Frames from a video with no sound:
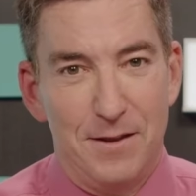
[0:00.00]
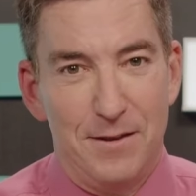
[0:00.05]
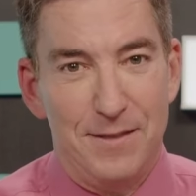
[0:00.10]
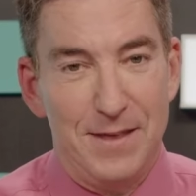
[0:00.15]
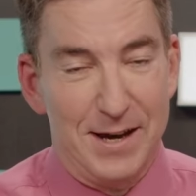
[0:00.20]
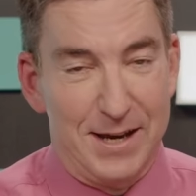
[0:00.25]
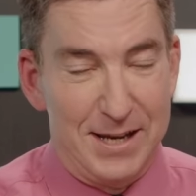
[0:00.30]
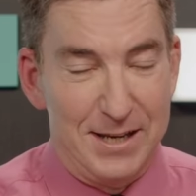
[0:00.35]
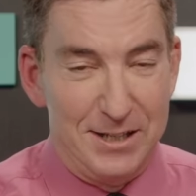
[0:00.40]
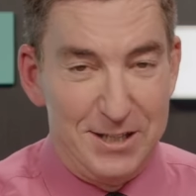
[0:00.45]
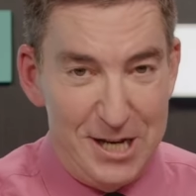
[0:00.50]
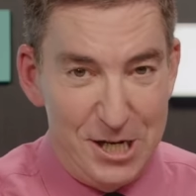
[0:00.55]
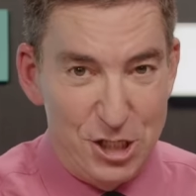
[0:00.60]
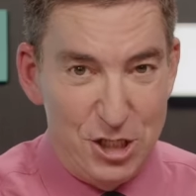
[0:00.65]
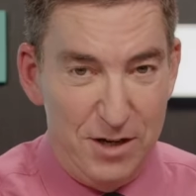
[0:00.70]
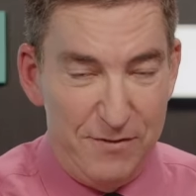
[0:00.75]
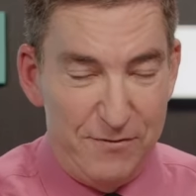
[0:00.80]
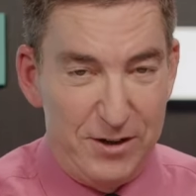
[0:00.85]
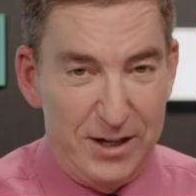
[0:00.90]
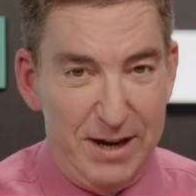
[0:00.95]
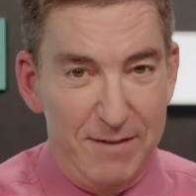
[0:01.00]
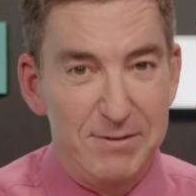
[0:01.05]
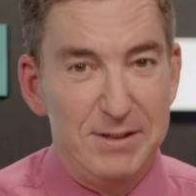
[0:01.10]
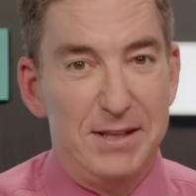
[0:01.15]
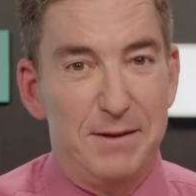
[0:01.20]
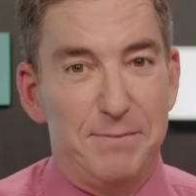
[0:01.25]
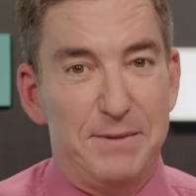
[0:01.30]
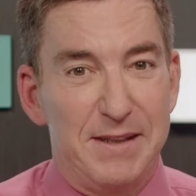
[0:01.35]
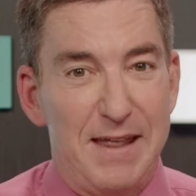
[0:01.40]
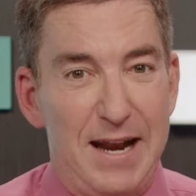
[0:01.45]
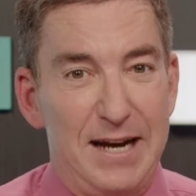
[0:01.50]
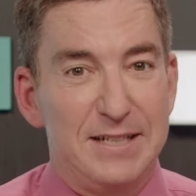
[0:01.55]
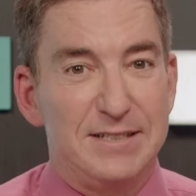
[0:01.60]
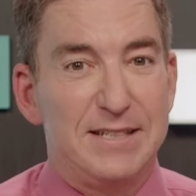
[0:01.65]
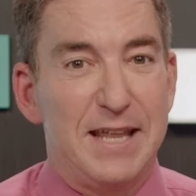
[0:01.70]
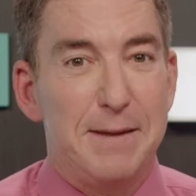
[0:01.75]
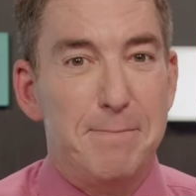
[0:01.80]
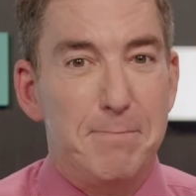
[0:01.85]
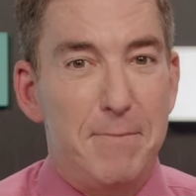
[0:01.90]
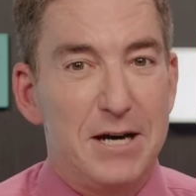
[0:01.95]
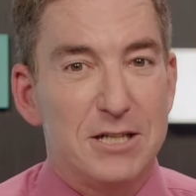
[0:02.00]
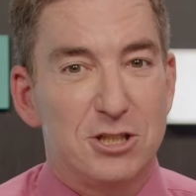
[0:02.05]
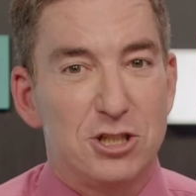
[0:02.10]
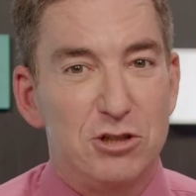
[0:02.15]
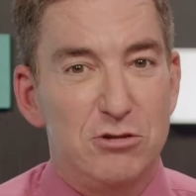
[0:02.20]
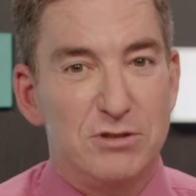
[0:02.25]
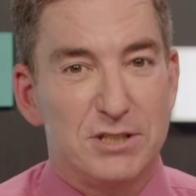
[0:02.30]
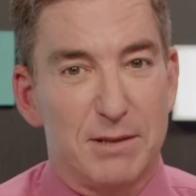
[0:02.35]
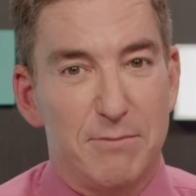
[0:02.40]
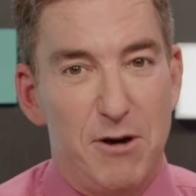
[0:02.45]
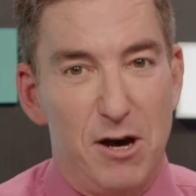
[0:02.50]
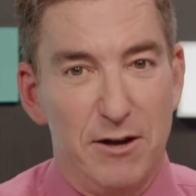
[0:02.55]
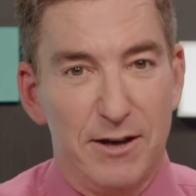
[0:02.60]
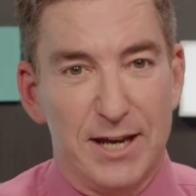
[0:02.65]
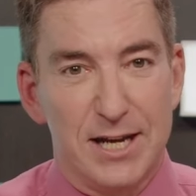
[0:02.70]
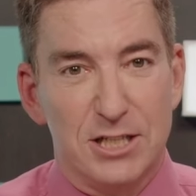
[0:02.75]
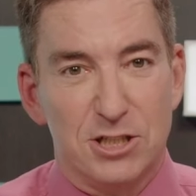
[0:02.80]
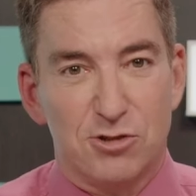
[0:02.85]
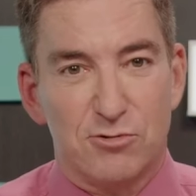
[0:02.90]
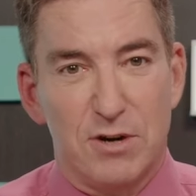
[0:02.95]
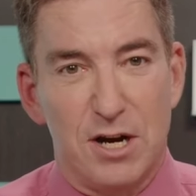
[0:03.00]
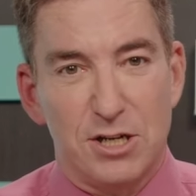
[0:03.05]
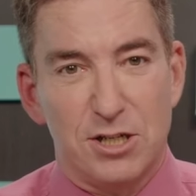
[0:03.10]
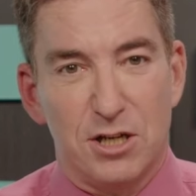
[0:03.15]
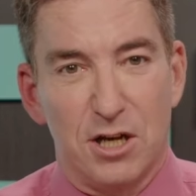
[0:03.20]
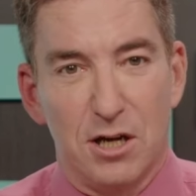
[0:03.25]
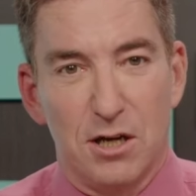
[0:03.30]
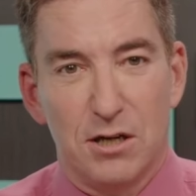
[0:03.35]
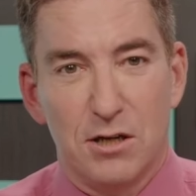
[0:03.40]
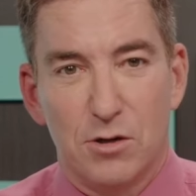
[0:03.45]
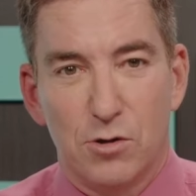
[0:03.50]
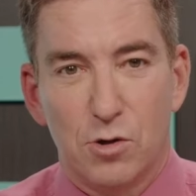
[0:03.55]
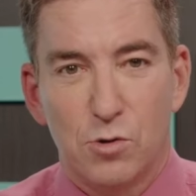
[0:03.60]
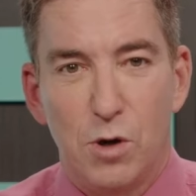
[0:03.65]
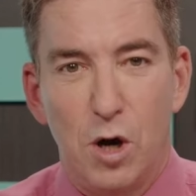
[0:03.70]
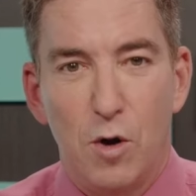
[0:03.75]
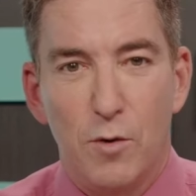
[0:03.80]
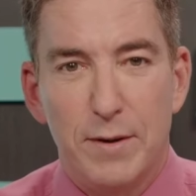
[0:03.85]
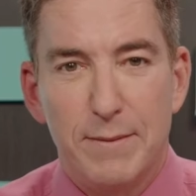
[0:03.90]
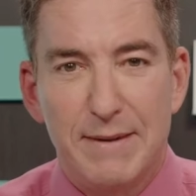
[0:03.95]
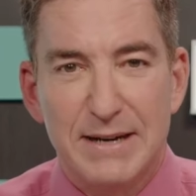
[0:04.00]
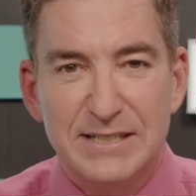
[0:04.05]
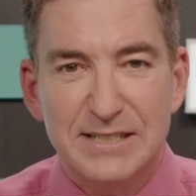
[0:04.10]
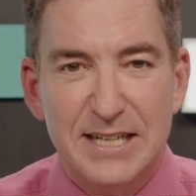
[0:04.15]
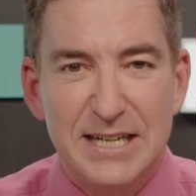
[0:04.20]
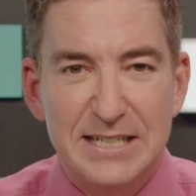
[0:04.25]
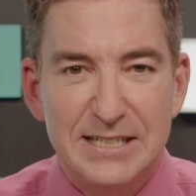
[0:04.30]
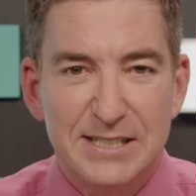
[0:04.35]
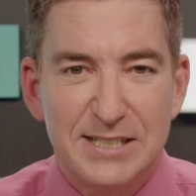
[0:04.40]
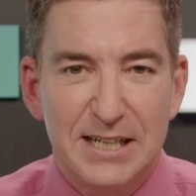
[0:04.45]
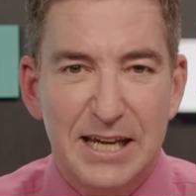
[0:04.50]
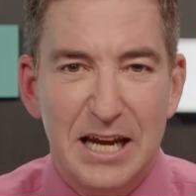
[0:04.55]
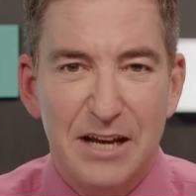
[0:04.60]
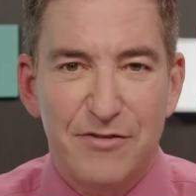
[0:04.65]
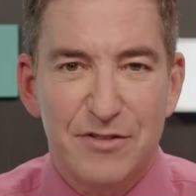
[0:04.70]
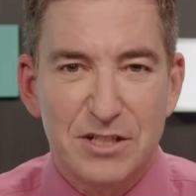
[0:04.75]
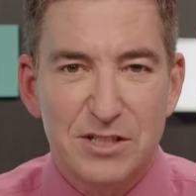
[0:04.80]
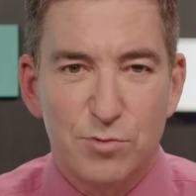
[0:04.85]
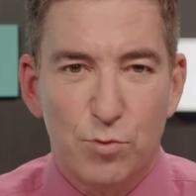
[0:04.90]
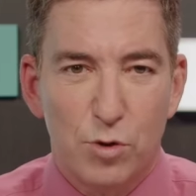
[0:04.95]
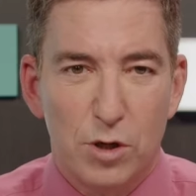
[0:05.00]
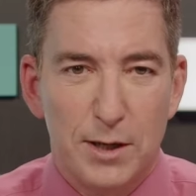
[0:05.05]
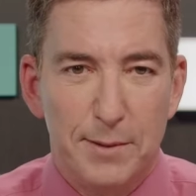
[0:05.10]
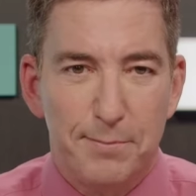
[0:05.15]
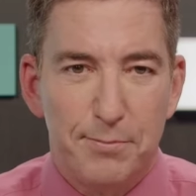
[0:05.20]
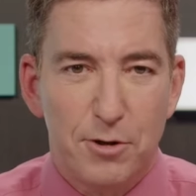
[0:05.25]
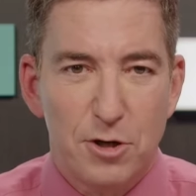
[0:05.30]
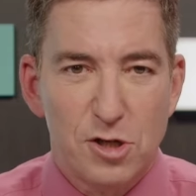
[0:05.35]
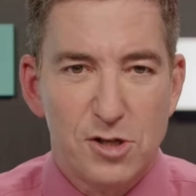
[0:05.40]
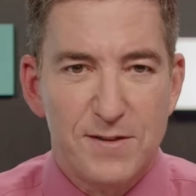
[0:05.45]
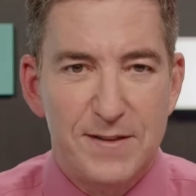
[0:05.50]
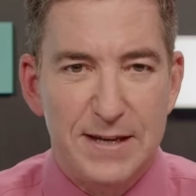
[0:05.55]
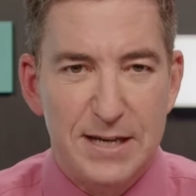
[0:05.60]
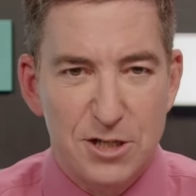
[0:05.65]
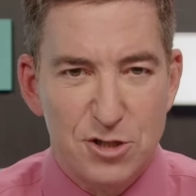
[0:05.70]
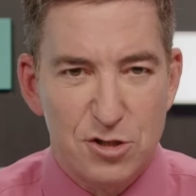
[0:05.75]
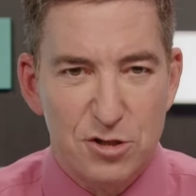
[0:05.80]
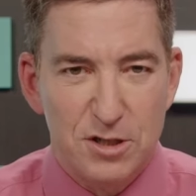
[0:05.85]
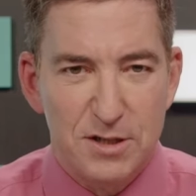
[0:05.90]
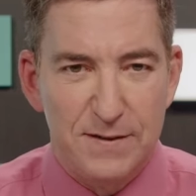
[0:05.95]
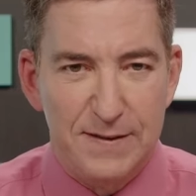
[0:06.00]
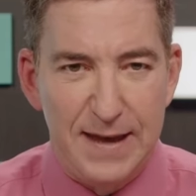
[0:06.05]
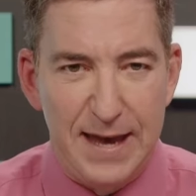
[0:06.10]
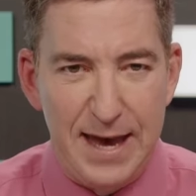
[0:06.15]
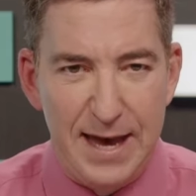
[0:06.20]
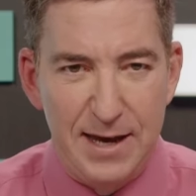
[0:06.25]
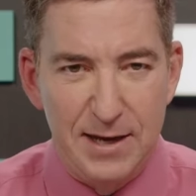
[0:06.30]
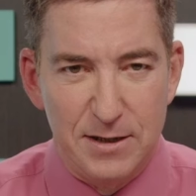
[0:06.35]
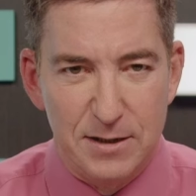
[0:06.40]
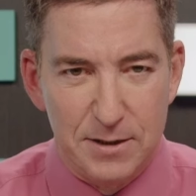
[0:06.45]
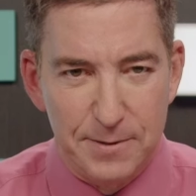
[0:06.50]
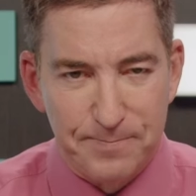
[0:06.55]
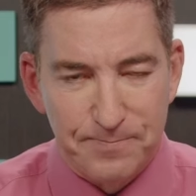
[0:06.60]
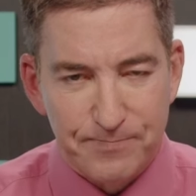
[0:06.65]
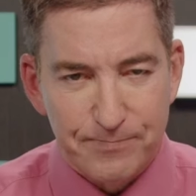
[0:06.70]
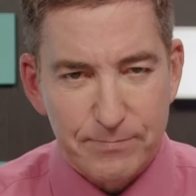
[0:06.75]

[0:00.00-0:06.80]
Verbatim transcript: the condition for giving them to that is they must use them all against Russia. Quote, "We must instigate this war and push the issue to the end.